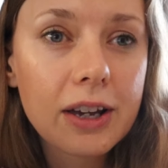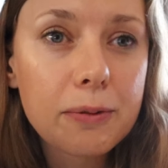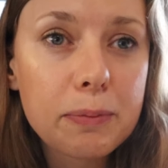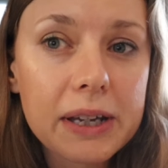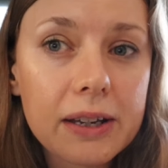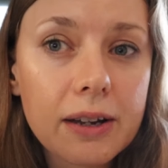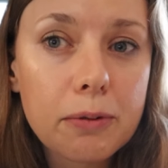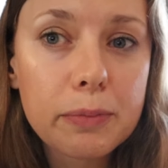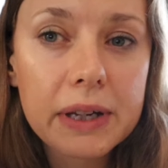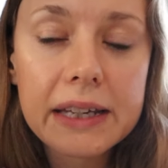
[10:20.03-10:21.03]
a big
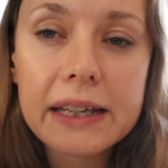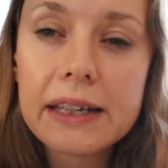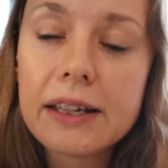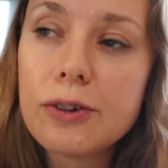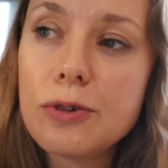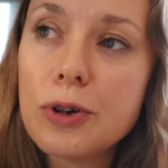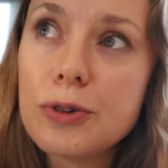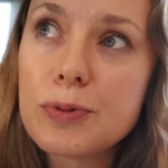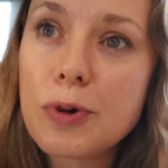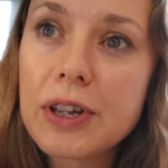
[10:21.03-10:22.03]
company who
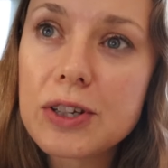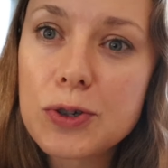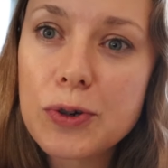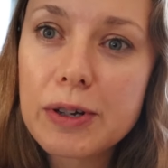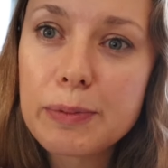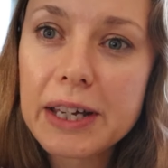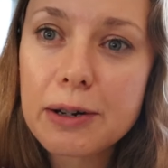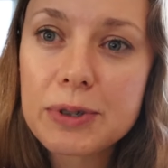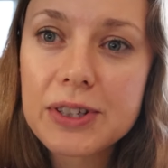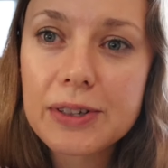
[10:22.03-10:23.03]
knows what they're doing, be
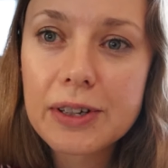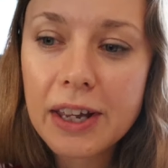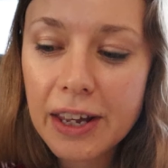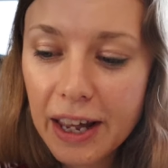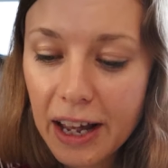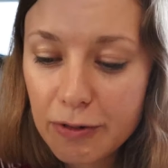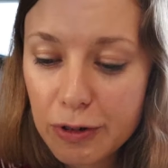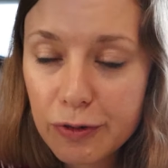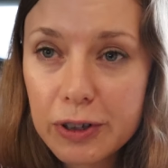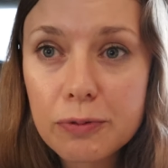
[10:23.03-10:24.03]
able to have
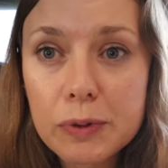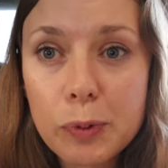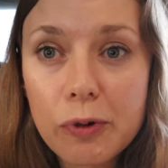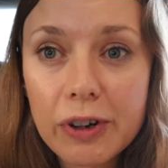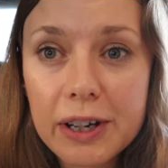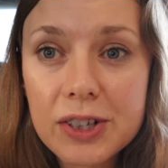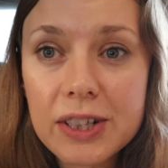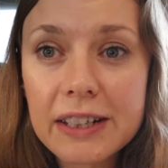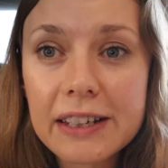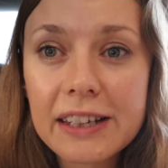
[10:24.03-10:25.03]
it filmed
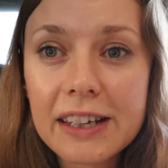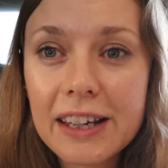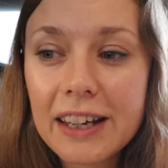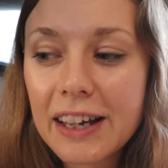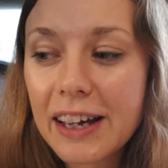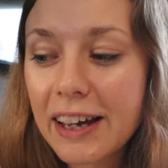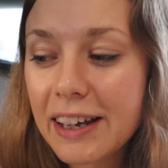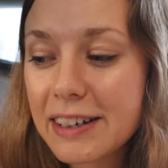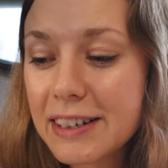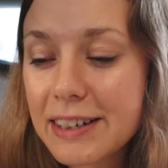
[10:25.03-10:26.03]
professionally,
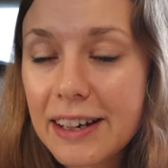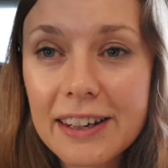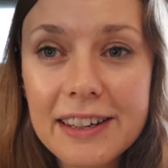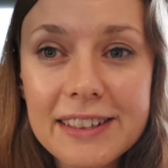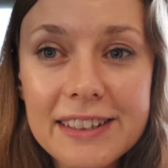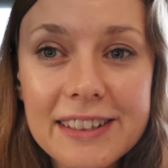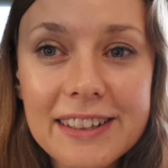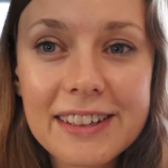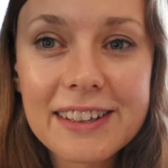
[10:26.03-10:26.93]
and I guess